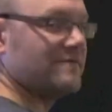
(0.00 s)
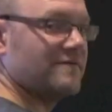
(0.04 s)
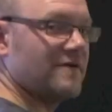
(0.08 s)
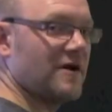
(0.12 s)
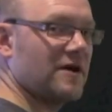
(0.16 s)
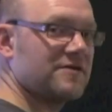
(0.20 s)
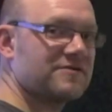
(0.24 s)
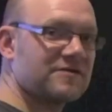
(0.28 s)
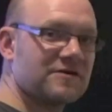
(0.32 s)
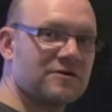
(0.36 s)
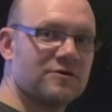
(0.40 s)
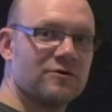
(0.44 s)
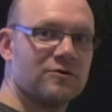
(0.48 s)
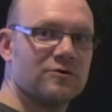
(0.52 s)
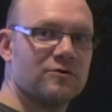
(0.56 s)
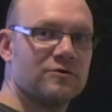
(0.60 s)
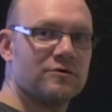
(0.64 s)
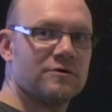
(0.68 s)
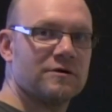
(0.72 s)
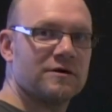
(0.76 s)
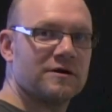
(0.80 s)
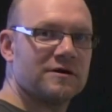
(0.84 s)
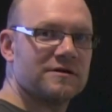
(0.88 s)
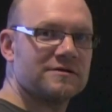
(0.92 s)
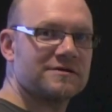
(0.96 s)

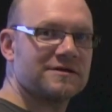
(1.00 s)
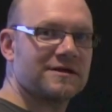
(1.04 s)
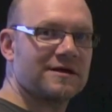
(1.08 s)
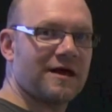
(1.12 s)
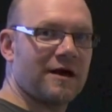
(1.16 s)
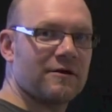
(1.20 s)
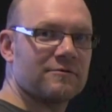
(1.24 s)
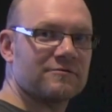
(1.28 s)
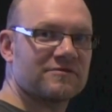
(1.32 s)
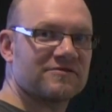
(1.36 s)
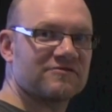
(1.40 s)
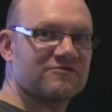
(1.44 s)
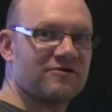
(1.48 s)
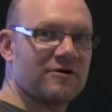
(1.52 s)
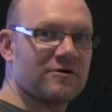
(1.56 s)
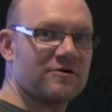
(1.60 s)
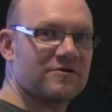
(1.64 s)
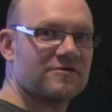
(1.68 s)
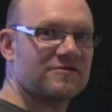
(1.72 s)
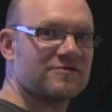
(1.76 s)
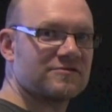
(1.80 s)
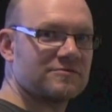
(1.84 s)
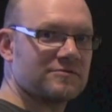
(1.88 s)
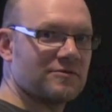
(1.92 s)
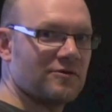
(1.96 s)
vertical
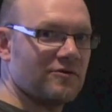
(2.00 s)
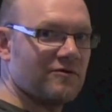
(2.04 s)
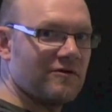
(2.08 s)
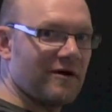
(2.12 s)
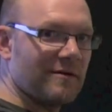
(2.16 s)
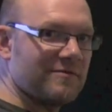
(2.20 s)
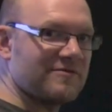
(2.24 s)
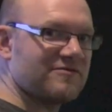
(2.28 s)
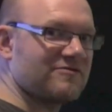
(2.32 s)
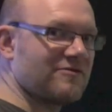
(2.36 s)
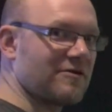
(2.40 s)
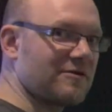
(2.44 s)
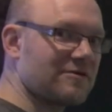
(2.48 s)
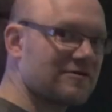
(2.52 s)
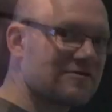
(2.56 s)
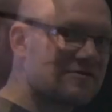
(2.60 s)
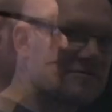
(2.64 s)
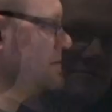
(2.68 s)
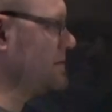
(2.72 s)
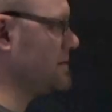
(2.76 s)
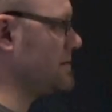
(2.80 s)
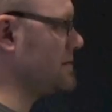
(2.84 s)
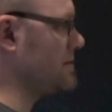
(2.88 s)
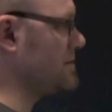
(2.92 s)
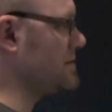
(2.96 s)
downstrokes or upstrokes.
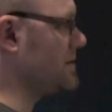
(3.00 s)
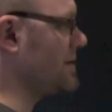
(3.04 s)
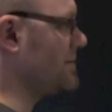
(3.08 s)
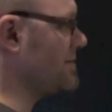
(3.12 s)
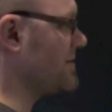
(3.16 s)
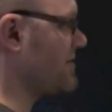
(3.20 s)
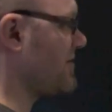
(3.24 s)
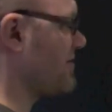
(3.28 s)
Number